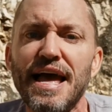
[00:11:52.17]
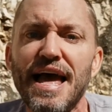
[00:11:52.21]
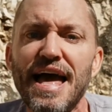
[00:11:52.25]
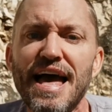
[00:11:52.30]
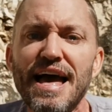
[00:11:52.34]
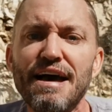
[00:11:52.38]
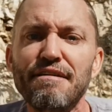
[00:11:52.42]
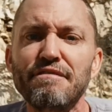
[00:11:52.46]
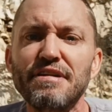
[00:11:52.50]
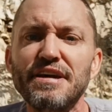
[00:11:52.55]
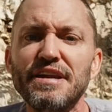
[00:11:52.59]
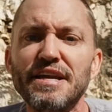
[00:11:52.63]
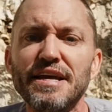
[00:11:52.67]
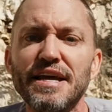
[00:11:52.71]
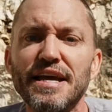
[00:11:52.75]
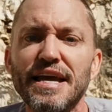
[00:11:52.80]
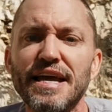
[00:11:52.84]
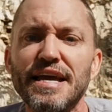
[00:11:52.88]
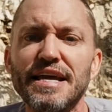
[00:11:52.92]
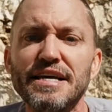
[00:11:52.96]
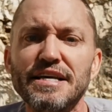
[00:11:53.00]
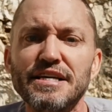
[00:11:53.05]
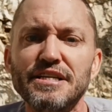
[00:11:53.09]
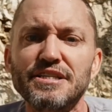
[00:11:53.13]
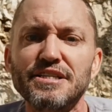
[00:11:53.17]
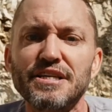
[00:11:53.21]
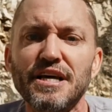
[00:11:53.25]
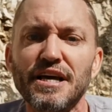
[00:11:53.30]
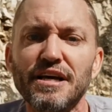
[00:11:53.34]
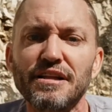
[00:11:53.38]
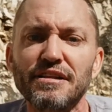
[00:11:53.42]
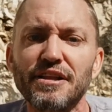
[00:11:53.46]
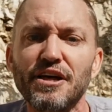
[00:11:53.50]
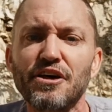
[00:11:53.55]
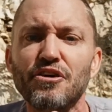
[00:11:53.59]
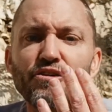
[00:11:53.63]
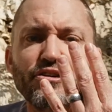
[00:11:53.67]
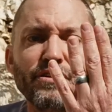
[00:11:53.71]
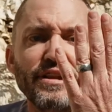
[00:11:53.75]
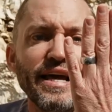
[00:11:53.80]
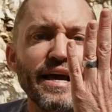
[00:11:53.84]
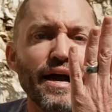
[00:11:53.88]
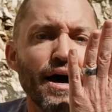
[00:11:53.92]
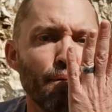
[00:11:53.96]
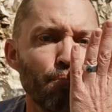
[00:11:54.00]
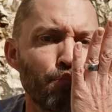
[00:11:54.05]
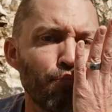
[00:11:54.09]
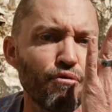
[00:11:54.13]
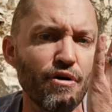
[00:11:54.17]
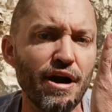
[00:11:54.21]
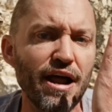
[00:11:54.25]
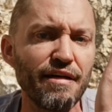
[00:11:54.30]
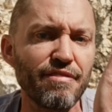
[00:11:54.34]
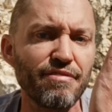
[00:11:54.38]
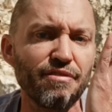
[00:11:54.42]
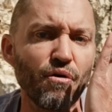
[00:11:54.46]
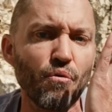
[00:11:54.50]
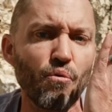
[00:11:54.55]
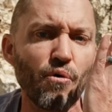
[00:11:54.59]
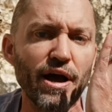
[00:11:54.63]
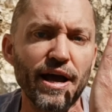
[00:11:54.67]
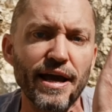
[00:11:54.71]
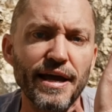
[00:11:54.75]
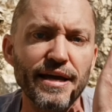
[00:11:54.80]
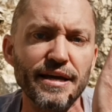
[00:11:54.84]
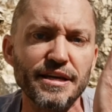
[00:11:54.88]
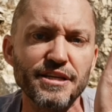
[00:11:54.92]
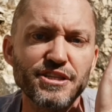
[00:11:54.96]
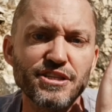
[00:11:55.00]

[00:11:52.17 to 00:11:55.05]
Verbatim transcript: heaven is literally a breath away.